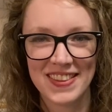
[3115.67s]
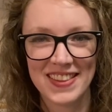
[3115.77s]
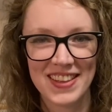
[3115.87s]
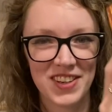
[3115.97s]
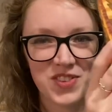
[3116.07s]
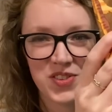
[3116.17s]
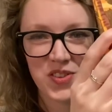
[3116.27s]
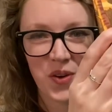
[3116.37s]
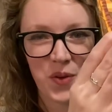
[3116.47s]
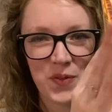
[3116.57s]
They're
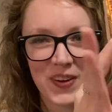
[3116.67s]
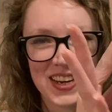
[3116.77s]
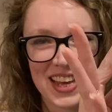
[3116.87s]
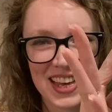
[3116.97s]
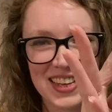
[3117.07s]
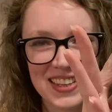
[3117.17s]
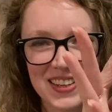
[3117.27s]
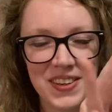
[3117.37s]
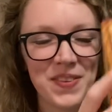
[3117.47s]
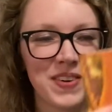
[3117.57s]
so pretty.
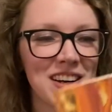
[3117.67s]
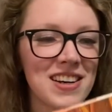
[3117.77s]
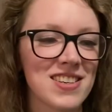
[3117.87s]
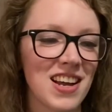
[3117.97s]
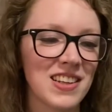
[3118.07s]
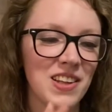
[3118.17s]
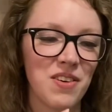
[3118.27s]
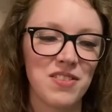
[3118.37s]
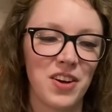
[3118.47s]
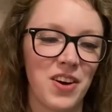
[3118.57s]
Oh my gosh, I
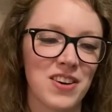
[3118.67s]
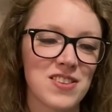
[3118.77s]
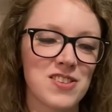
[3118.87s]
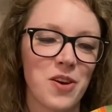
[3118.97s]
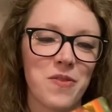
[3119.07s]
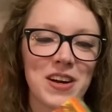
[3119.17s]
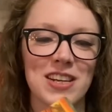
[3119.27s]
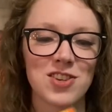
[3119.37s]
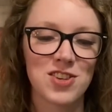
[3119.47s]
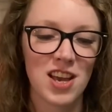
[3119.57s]
love their art so
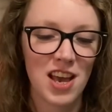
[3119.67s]
much.